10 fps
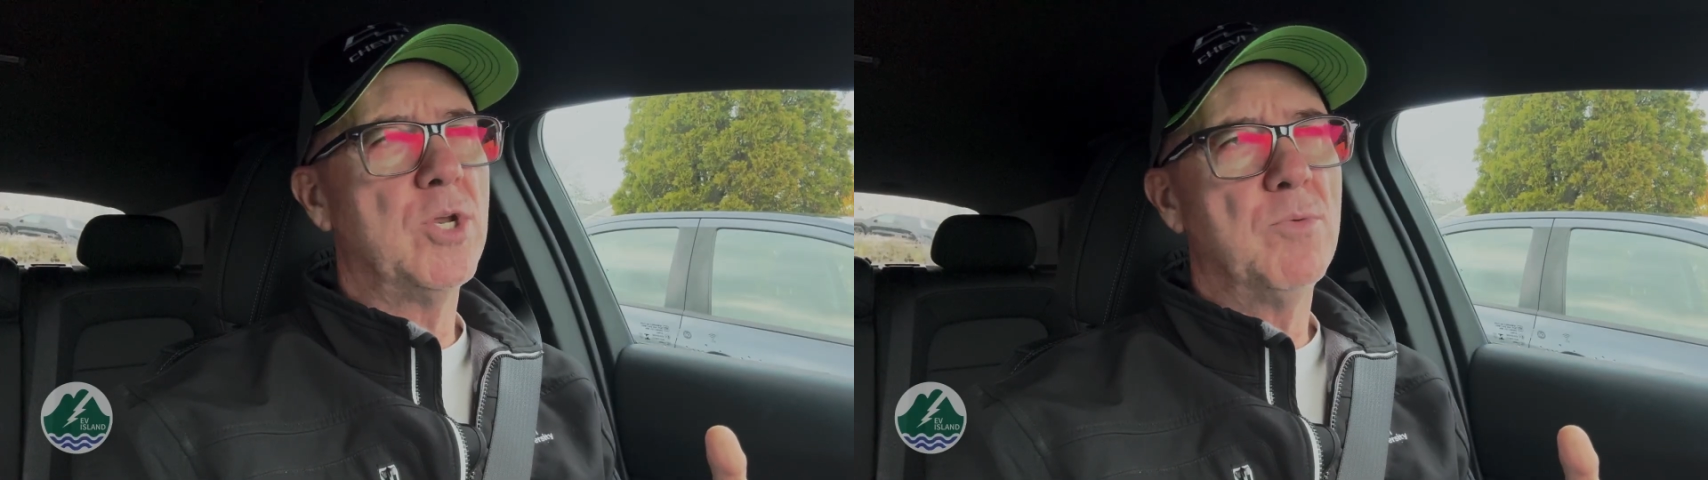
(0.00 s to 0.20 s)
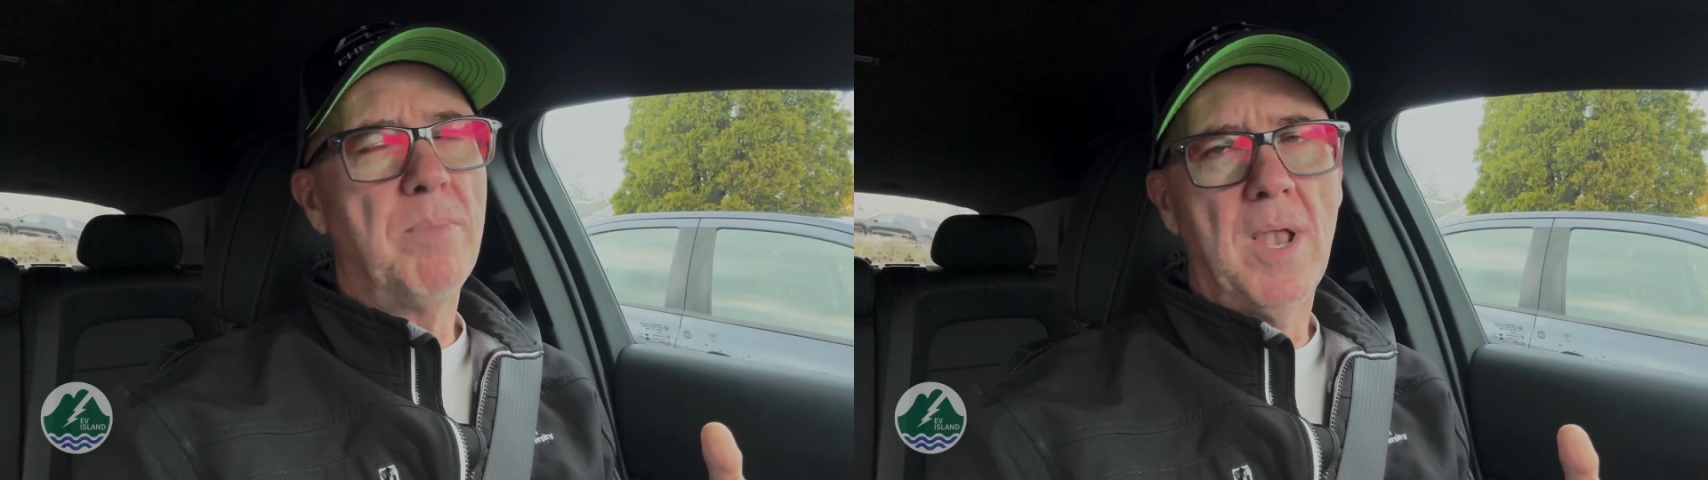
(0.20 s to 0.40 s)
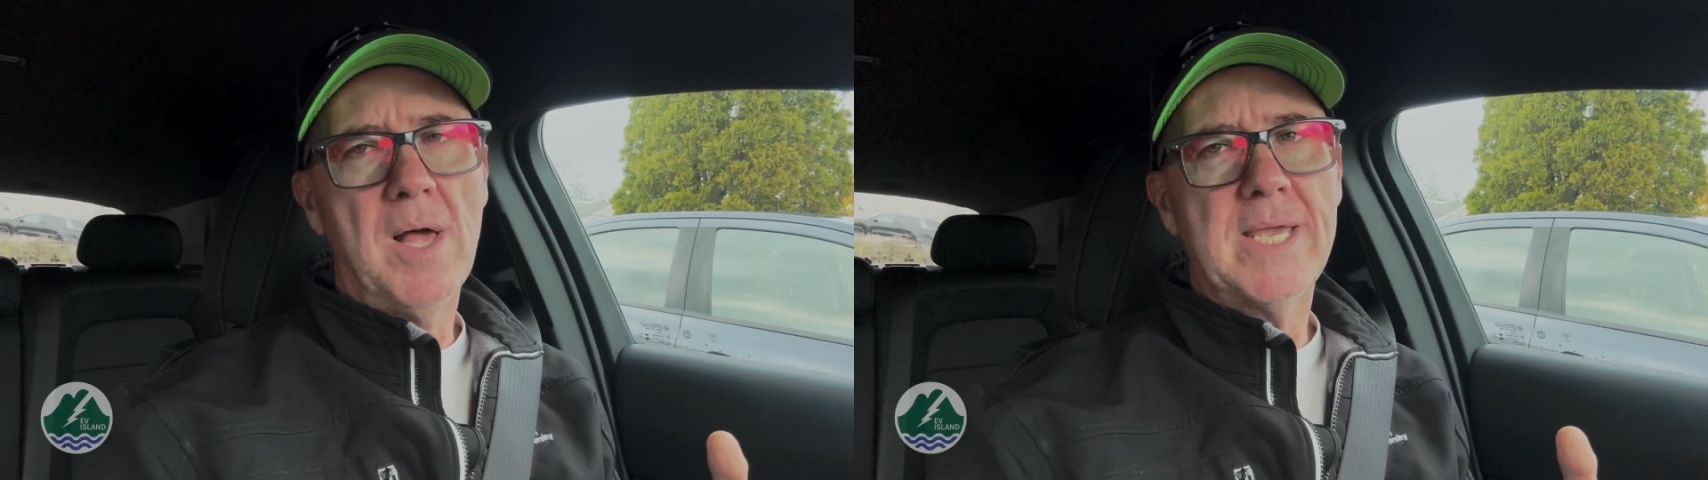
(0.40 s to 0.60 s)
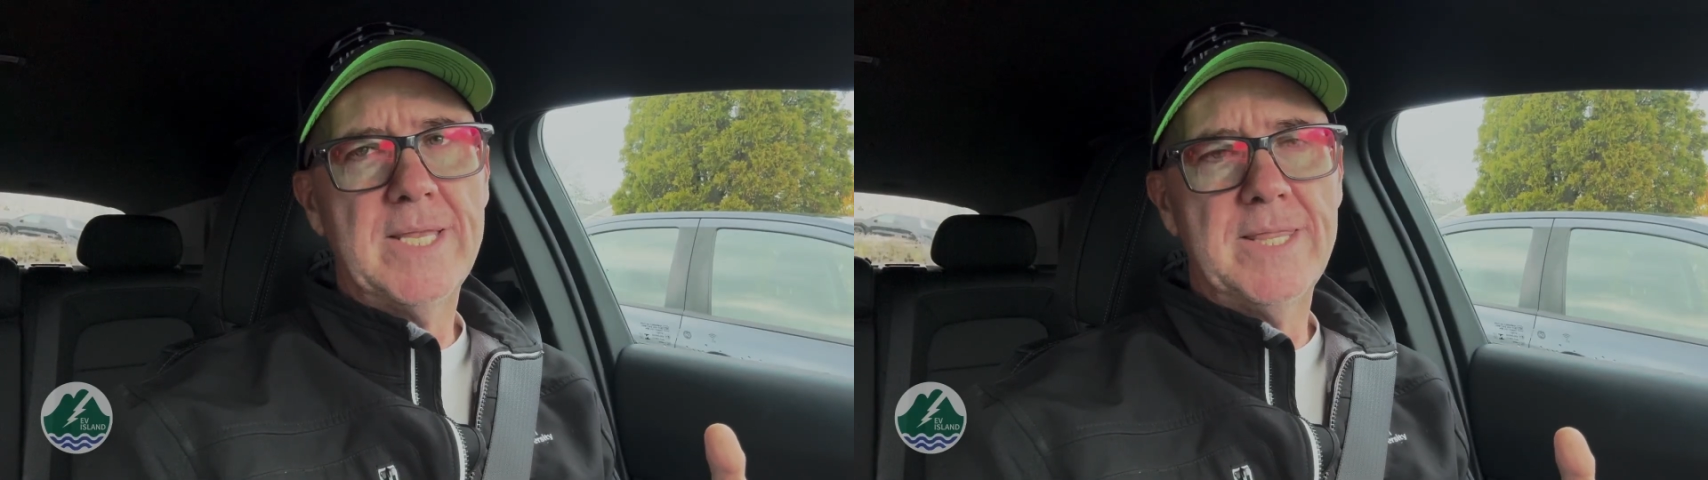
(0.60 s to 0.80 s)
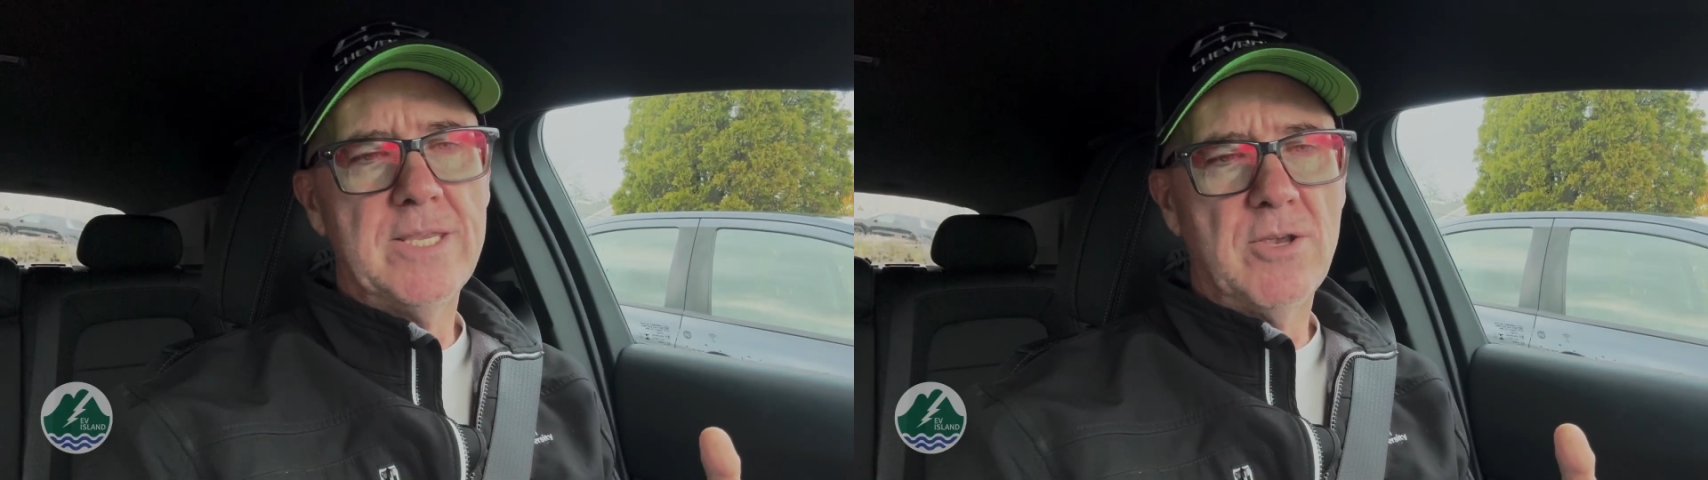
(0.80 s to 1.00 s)
you plug
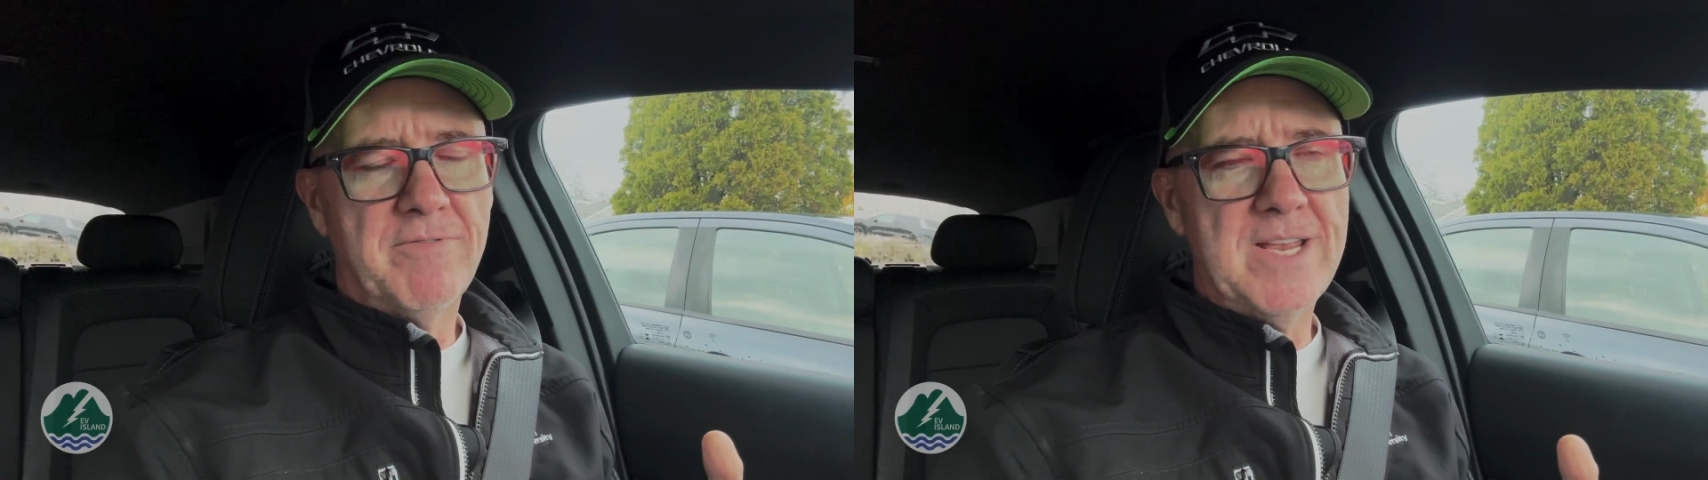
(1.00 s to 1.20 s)
in your